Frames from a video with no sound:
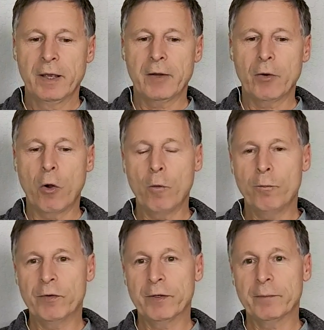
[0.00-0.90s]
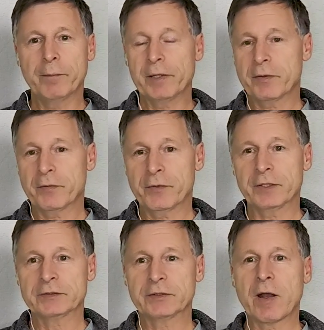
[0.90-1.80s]
and hopefully better
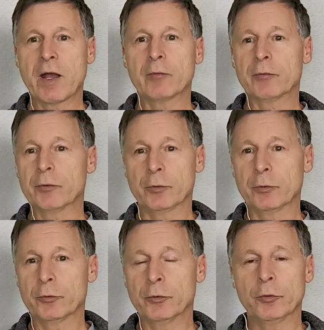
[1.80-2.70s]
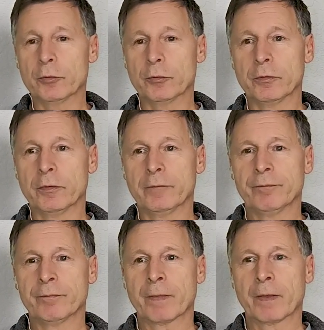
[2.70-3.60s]
things around you too?
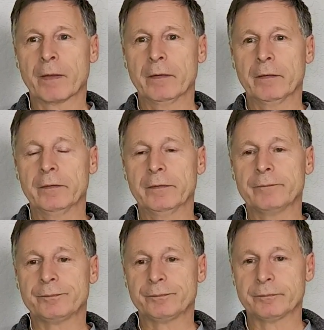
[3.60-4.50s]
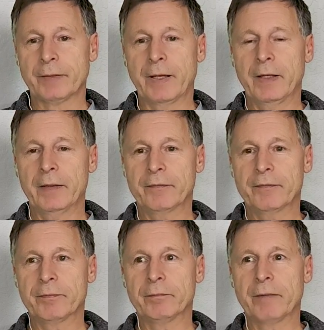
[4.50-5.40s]
And
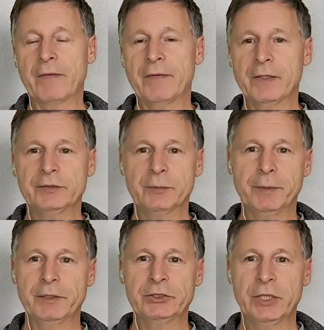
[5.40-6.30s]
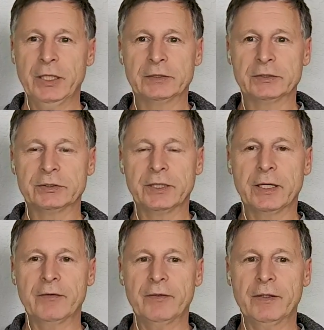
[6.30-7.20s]
I think it's a big challenge,
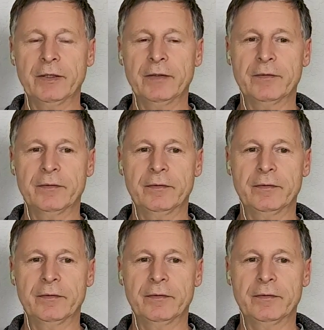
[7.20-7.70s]
and I think that